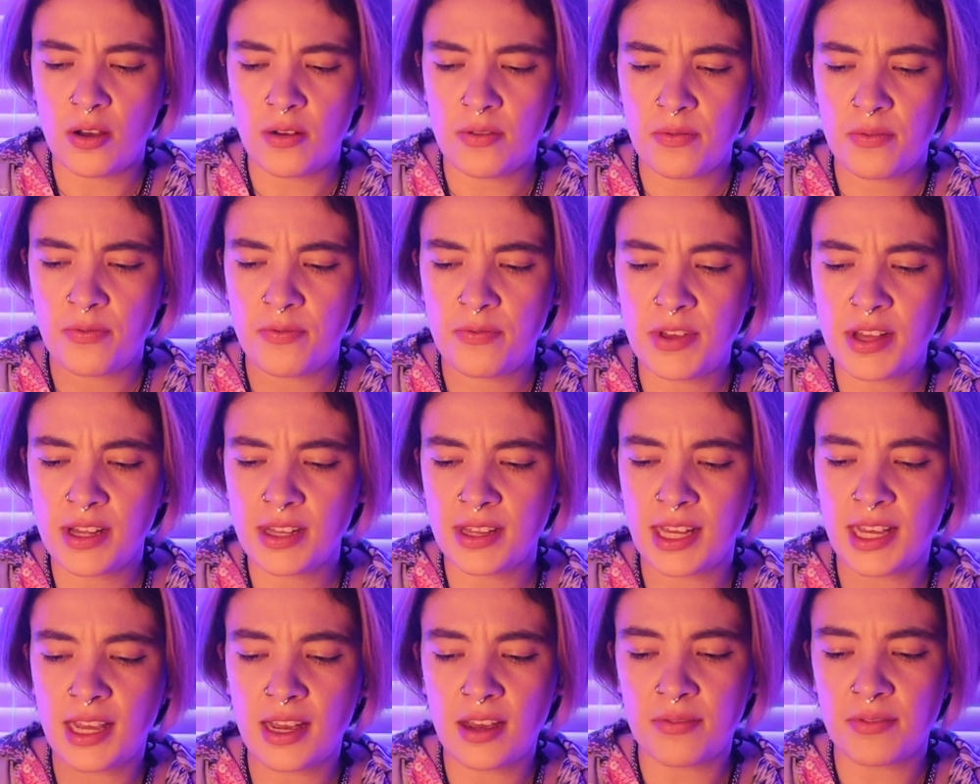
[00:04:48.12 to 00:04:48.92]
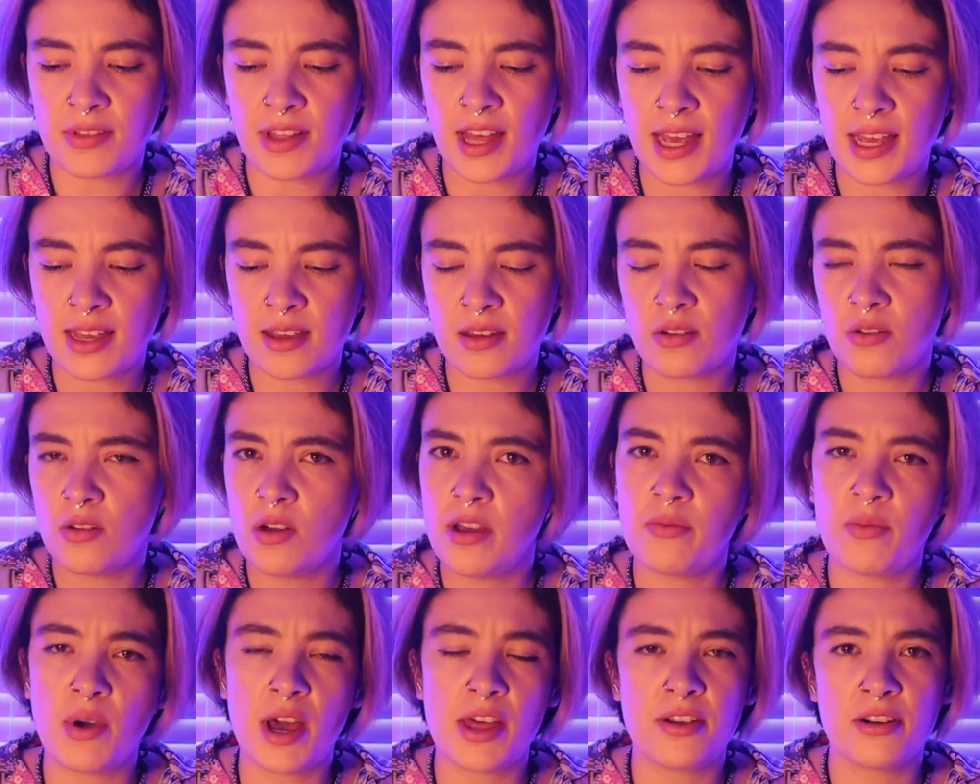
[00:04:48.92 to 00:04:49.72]
feeling of like,
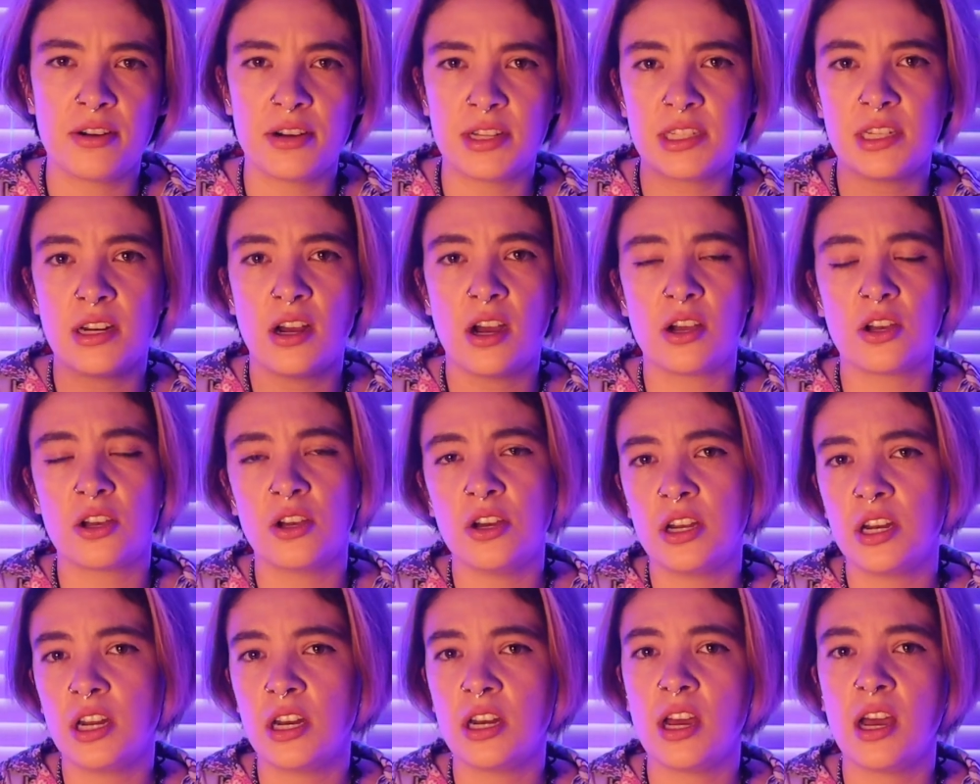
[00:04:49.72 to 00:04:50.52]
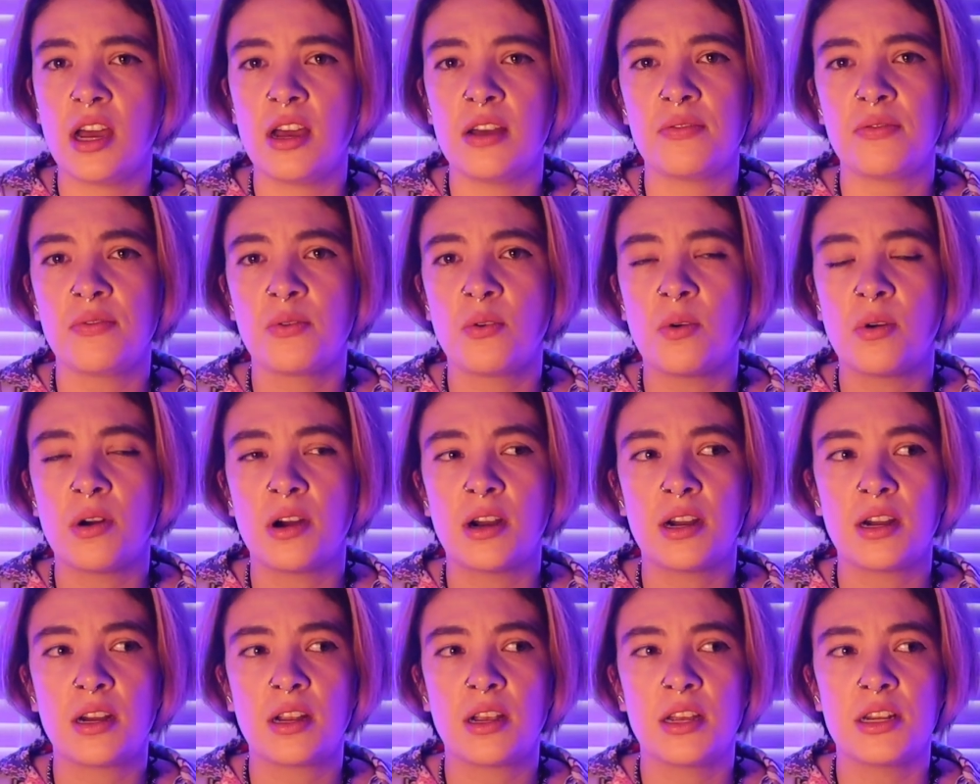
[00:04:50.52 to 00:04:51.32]
whether it's not good enough,
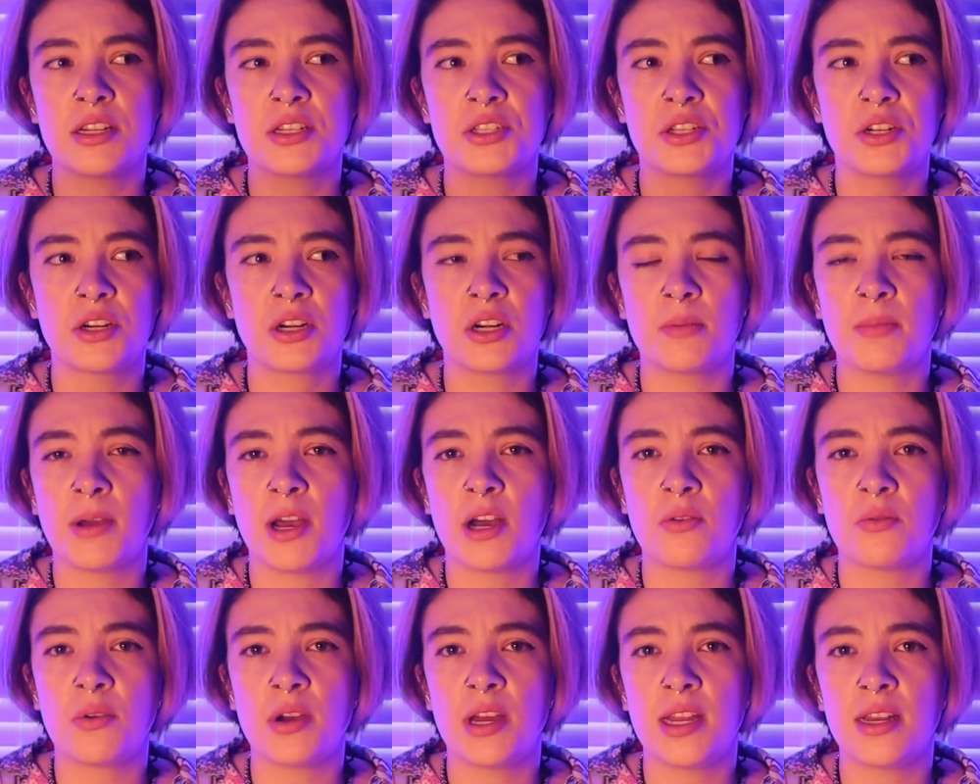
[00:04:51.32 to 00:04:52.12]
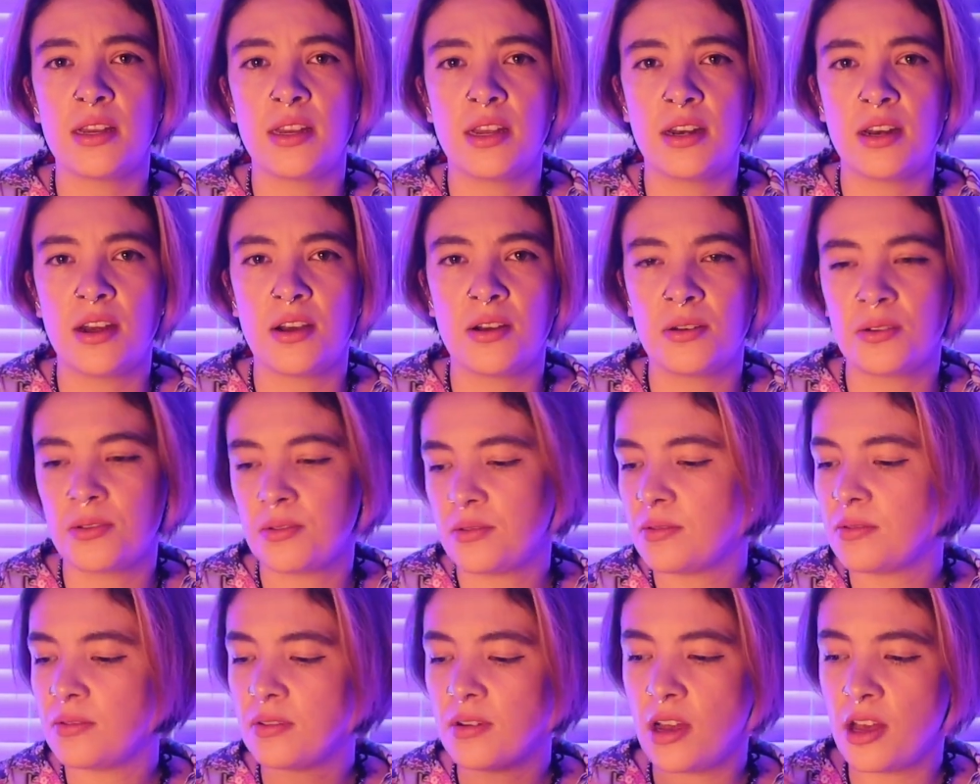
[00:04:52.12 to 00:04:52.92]
or concern about what, you know,
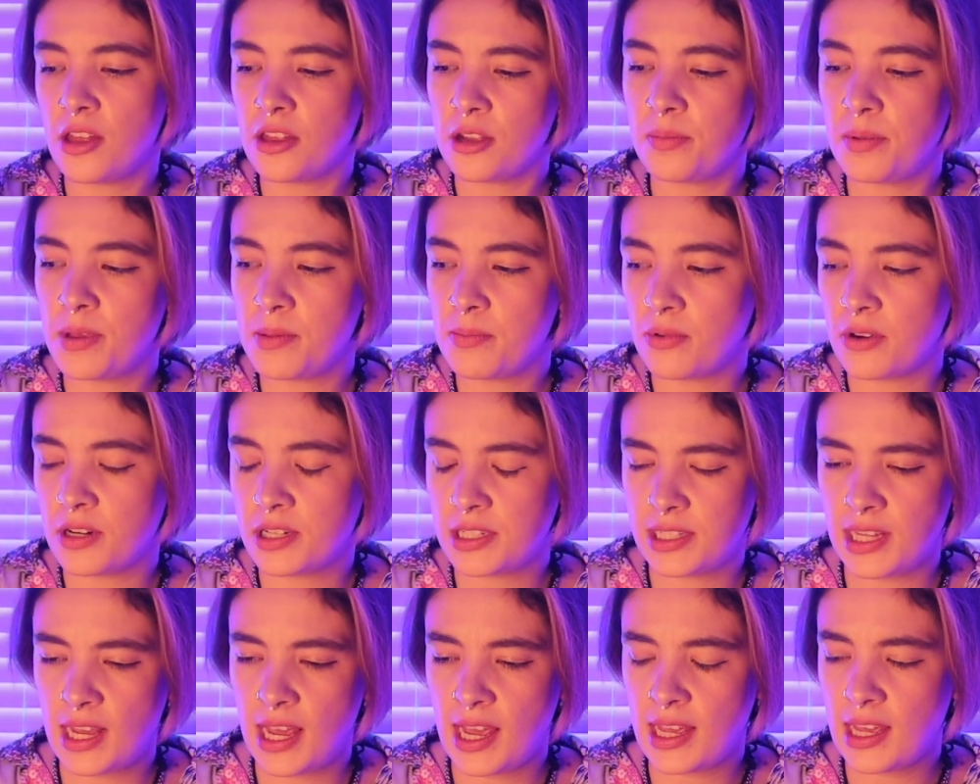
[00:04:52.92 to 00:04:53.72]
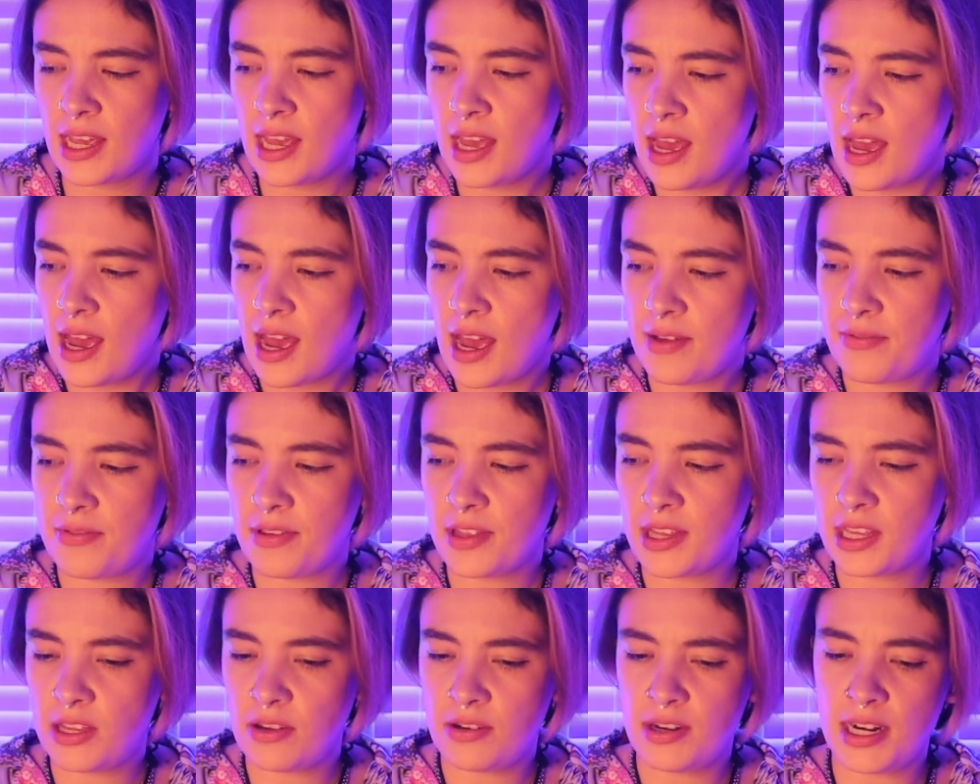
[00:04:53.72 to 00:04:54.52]
other people are saying. I
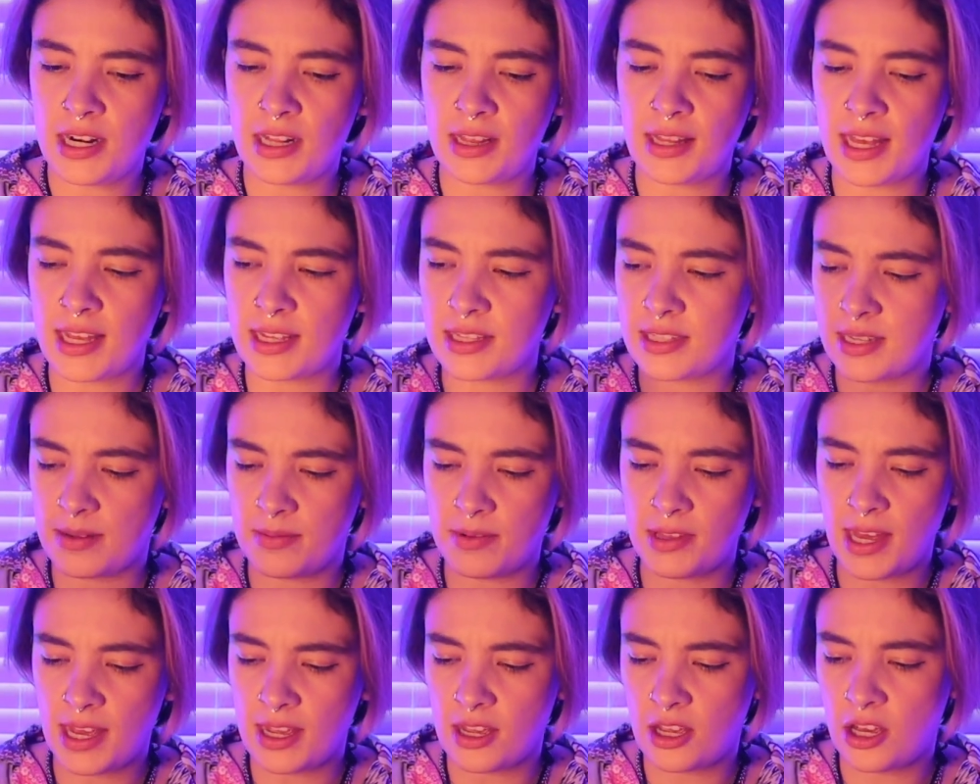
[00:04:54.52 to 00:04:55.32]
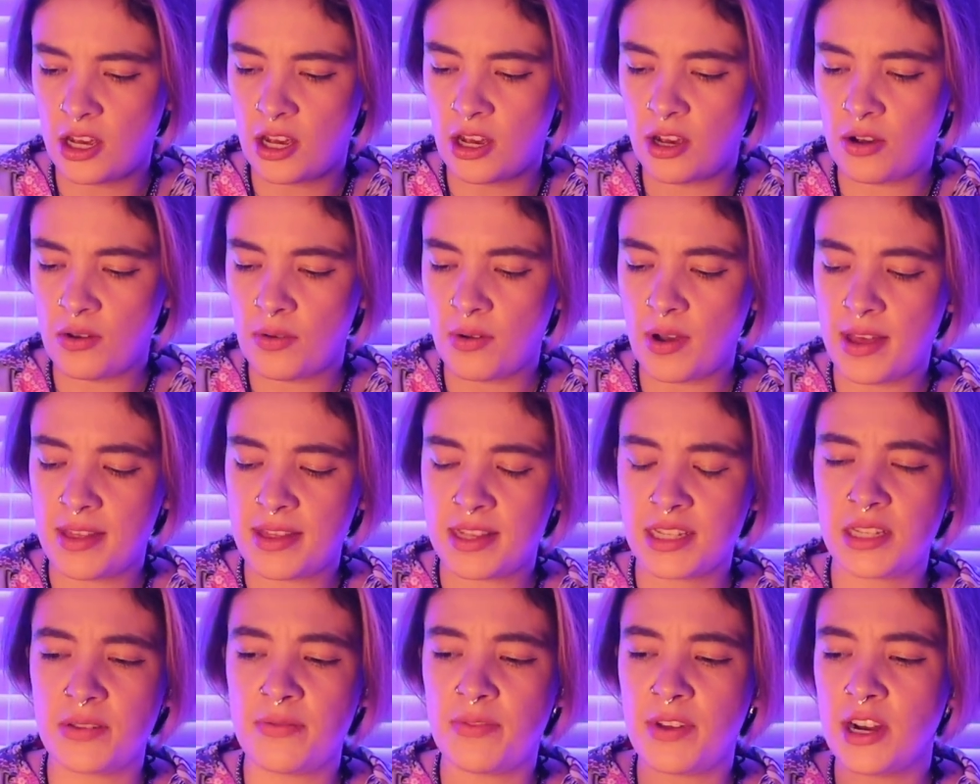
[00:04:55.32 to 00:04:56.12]
feel like you need to let some of that go.
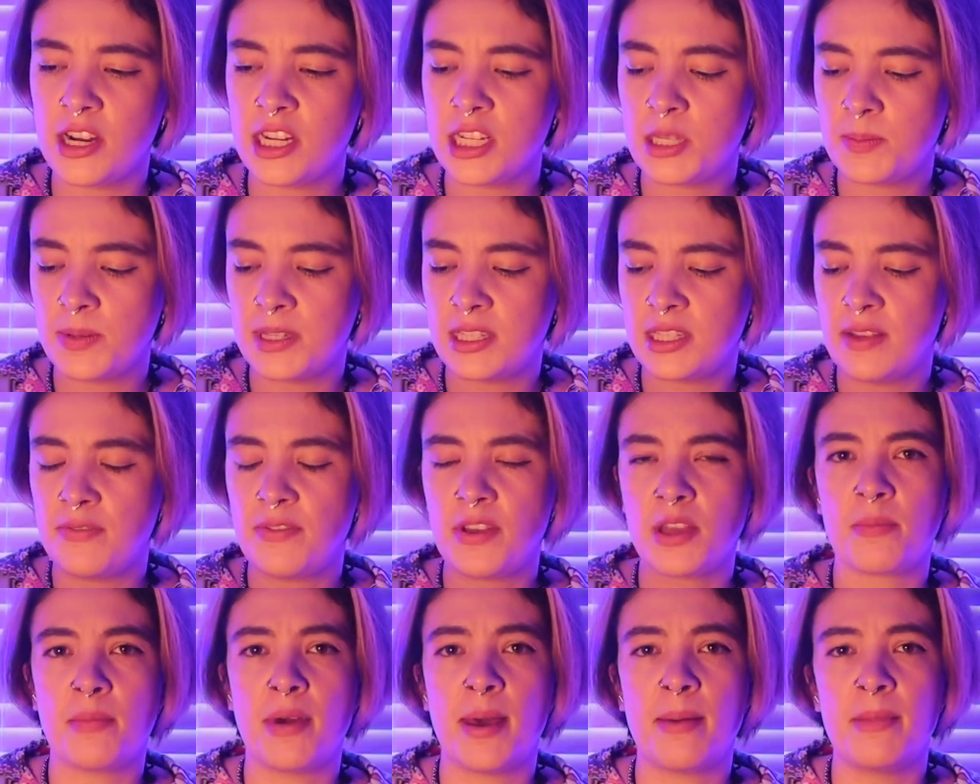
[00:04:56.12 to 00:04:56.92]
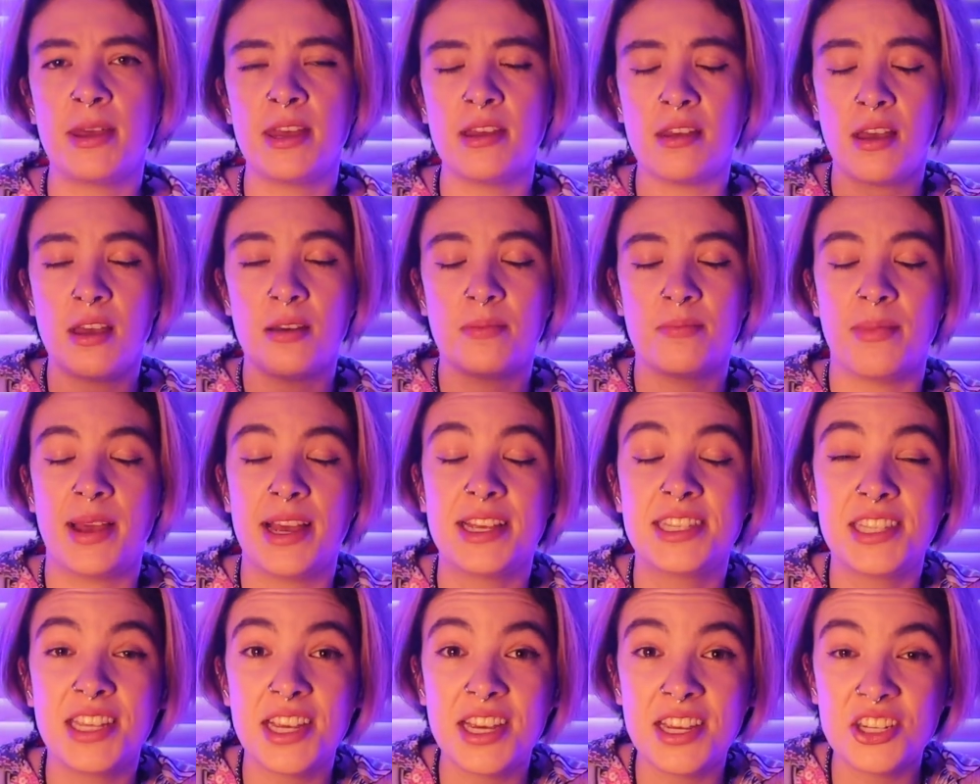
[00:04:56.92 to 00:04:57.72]
This is a very specific
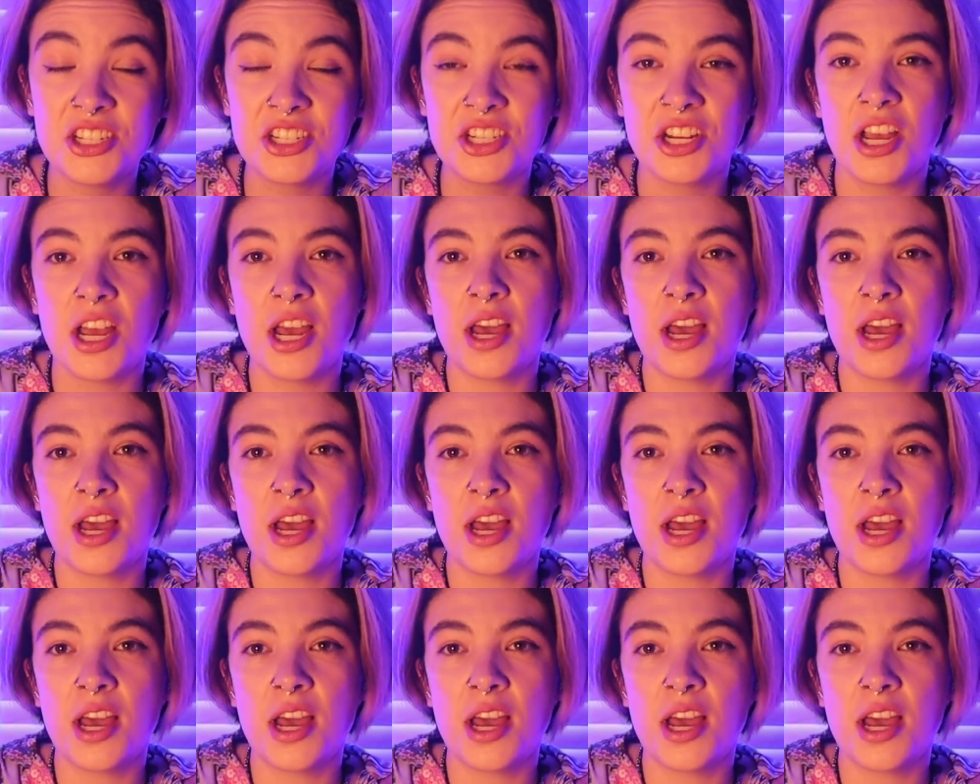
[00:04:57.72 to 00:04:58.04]
message,